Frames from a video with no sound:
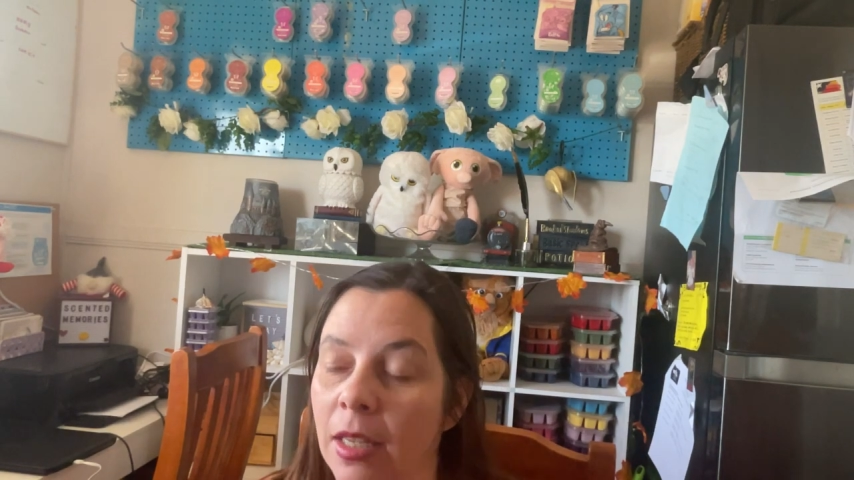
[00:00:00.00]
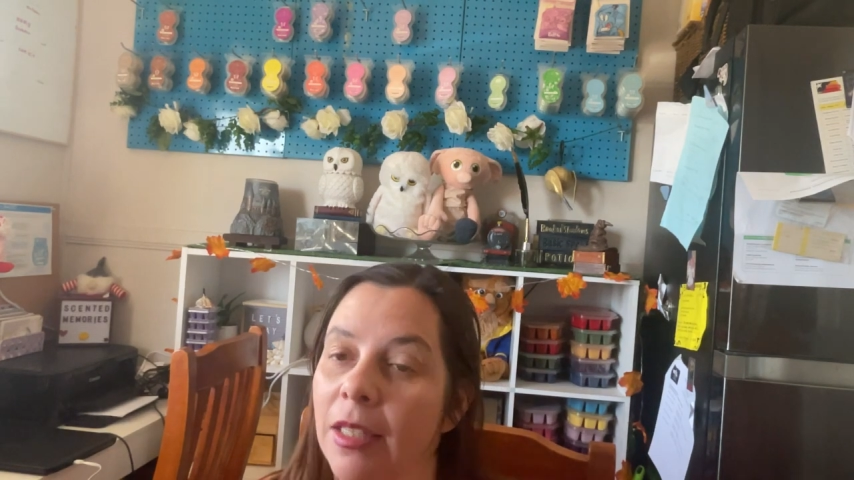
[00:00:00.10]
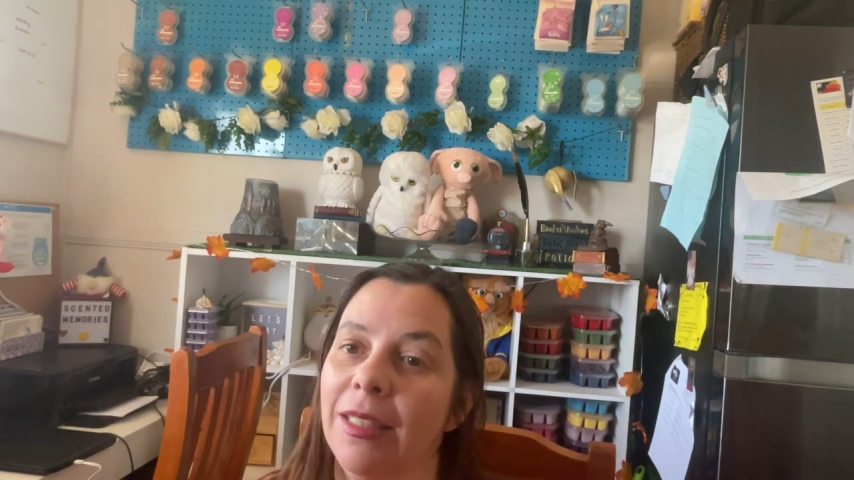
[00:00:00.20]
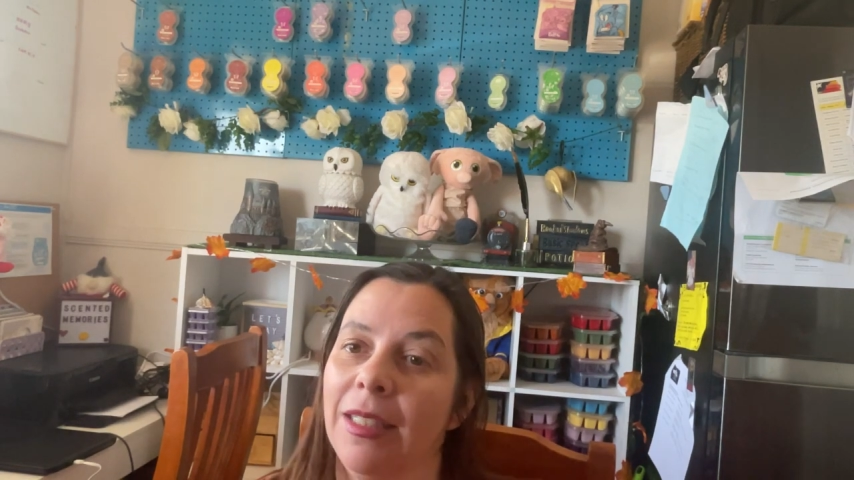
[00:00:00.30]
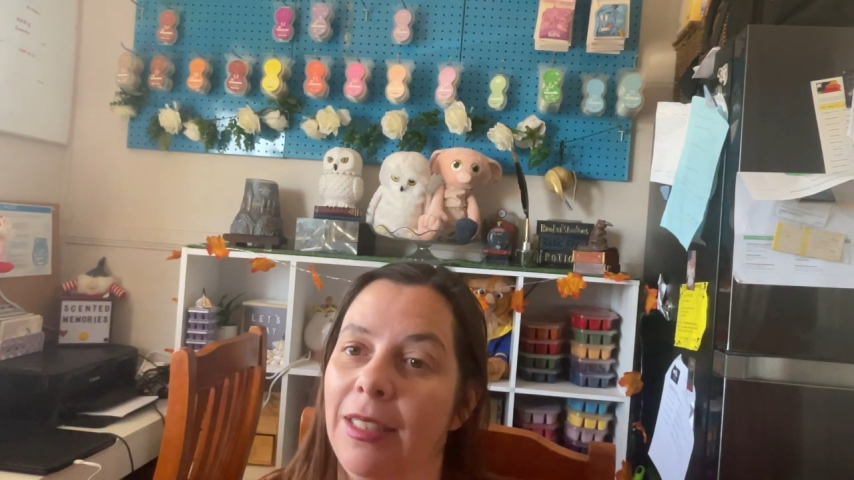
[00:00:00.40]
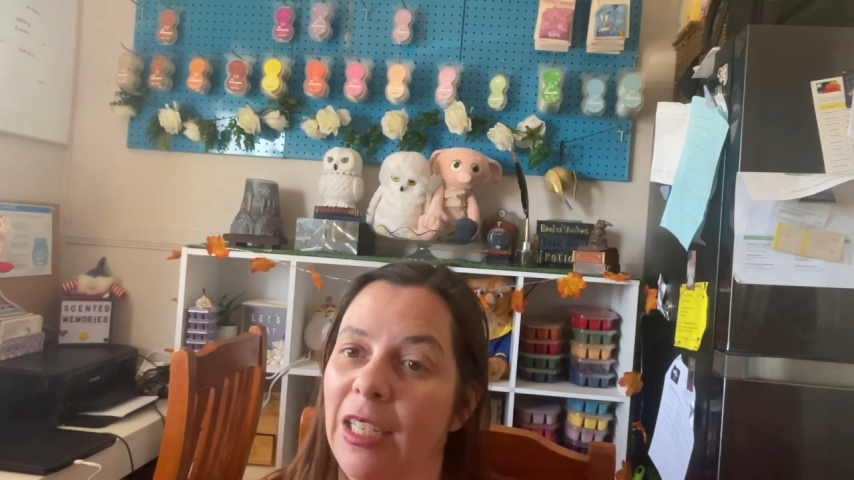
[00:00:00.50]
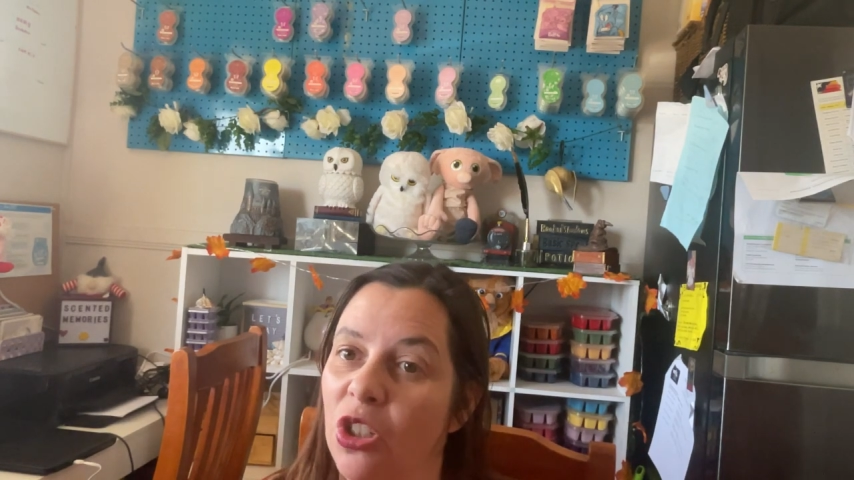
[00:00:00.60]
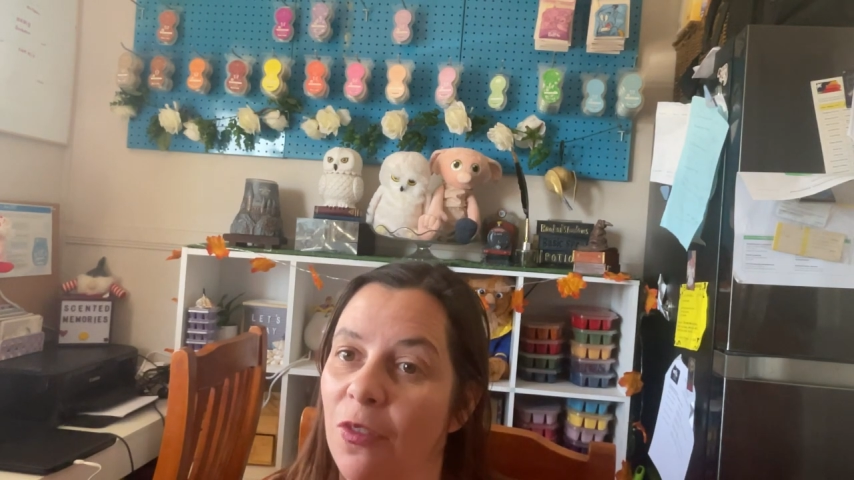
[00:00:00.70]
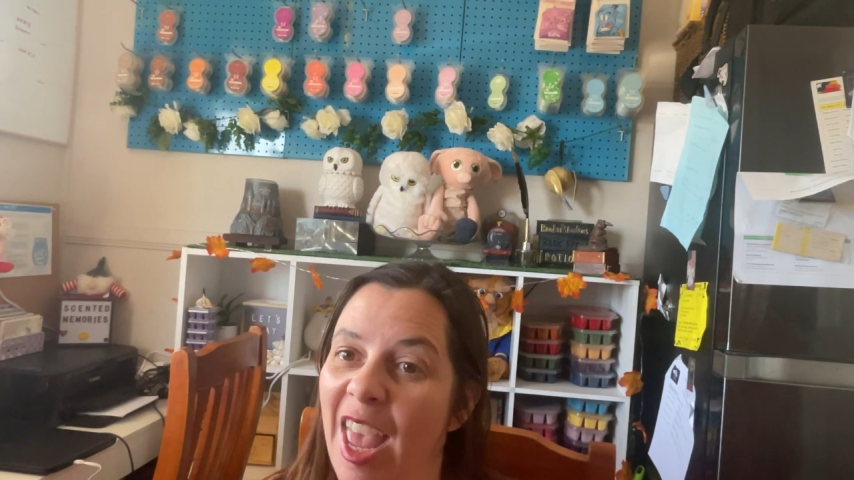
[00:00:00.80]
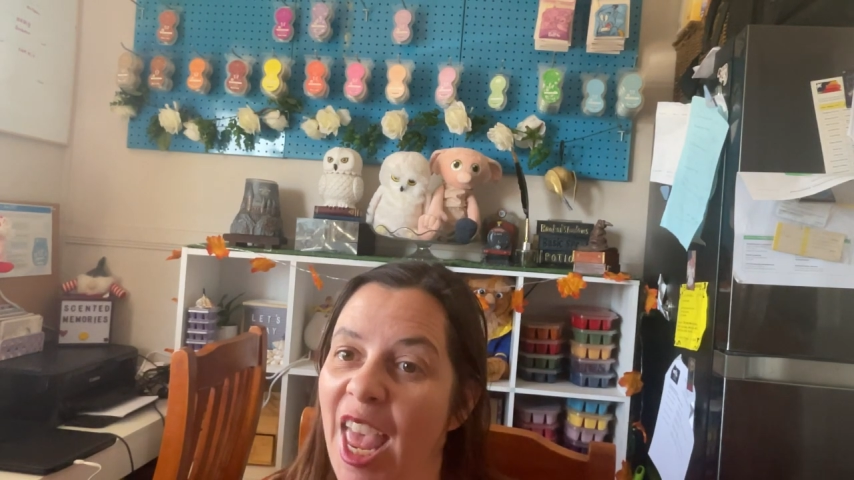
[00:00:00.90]
Stitch
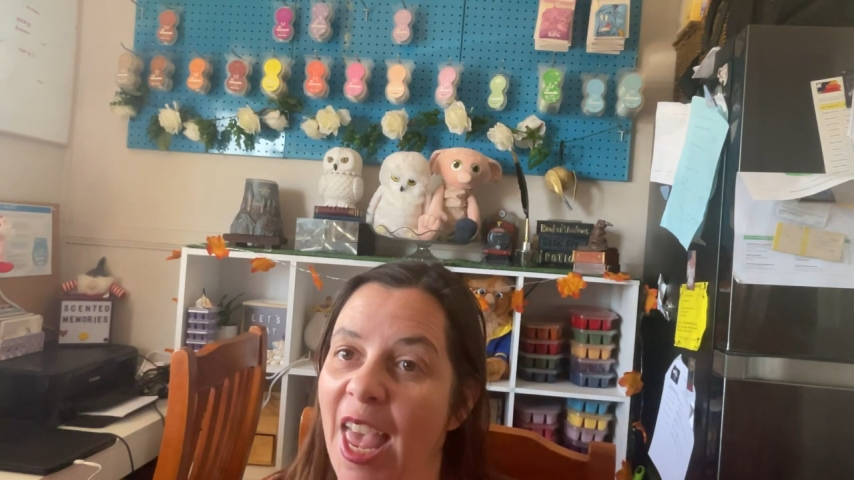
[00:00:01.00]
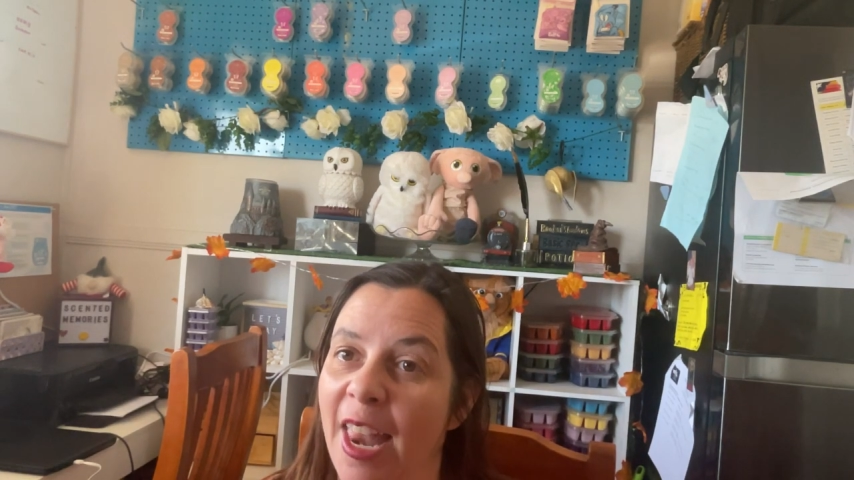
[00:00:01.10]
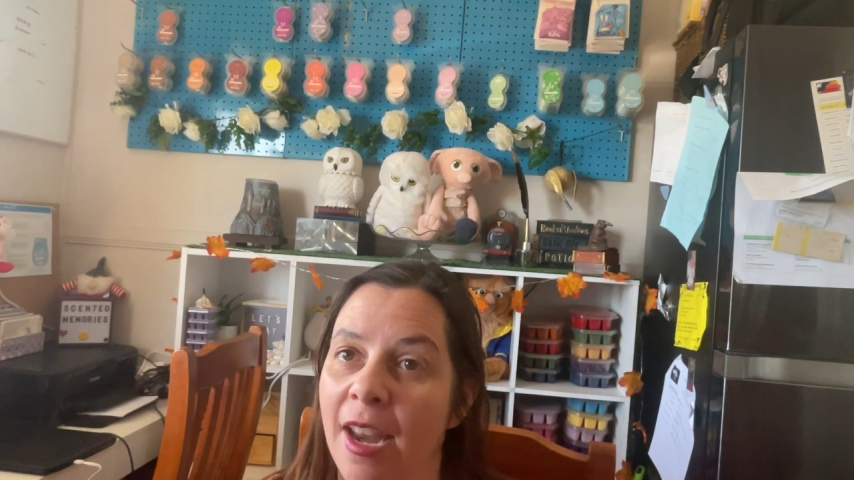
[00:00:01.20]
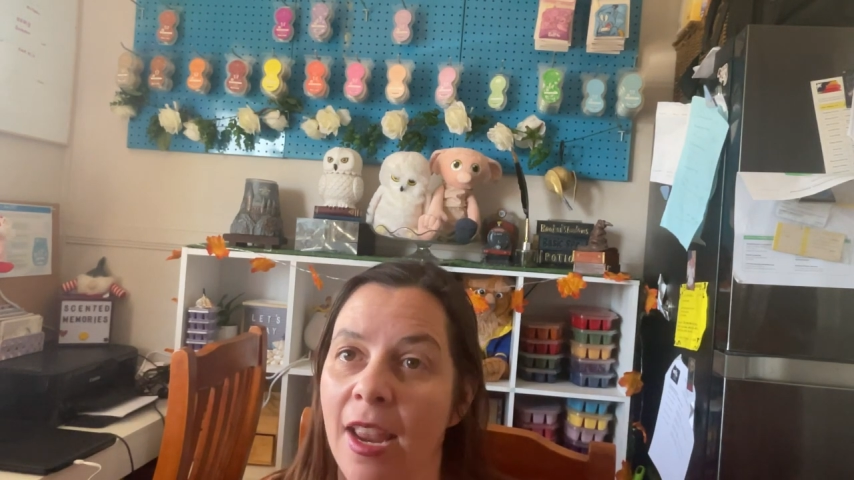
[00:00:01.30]
fan,